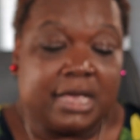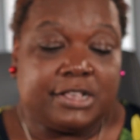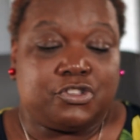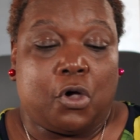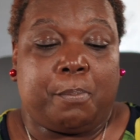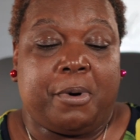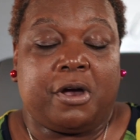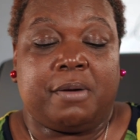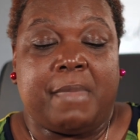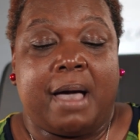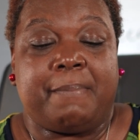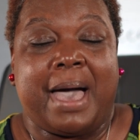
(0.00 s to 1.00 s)
So
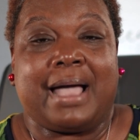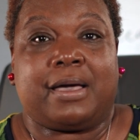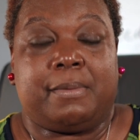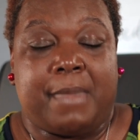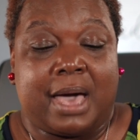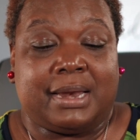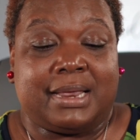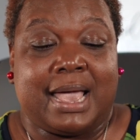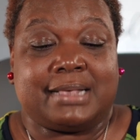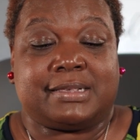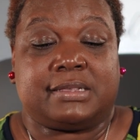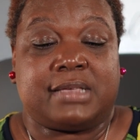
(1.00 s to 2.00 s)
Bergamot by Commodity
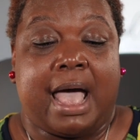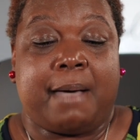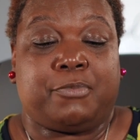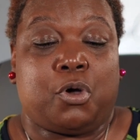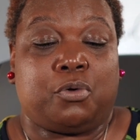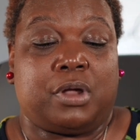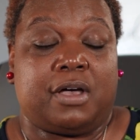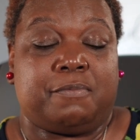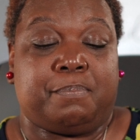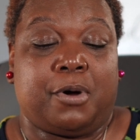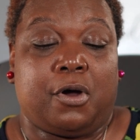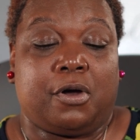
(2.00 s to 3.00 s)
has a top note
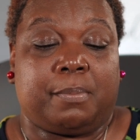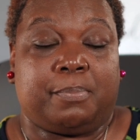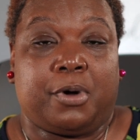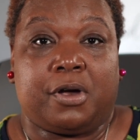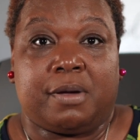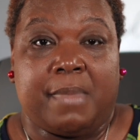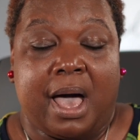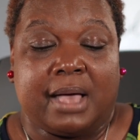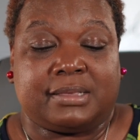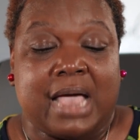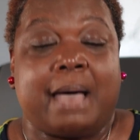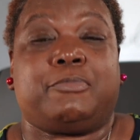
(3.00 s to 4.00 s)
of
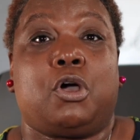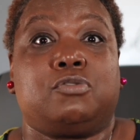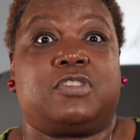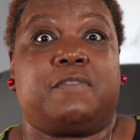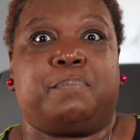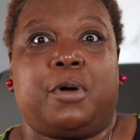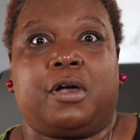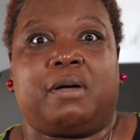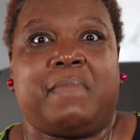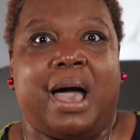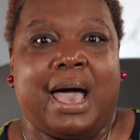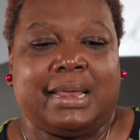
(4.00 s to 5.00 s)
top notes of
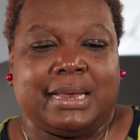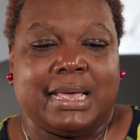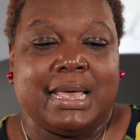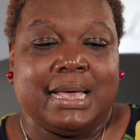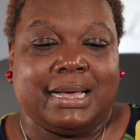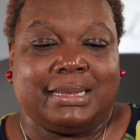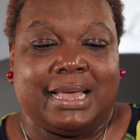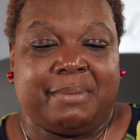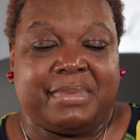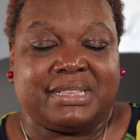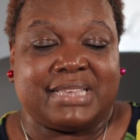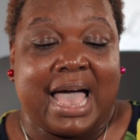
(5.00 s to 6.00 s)
bergamot,
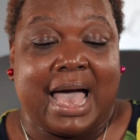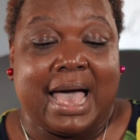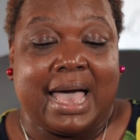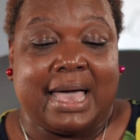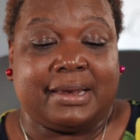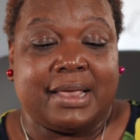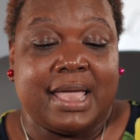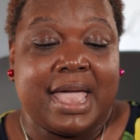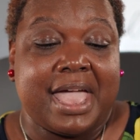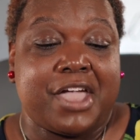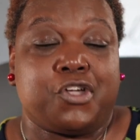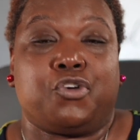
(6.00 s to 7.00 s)
clementine,
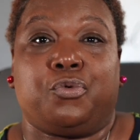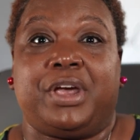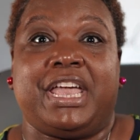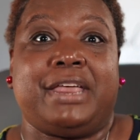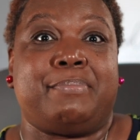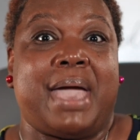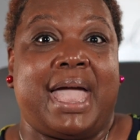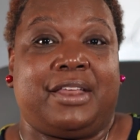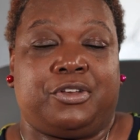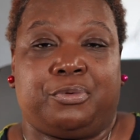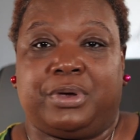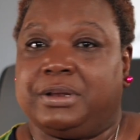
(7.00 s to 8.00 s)
and green
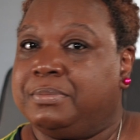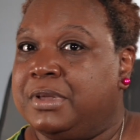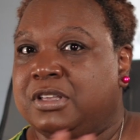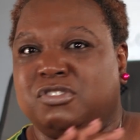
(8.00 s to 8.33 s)
mandarin.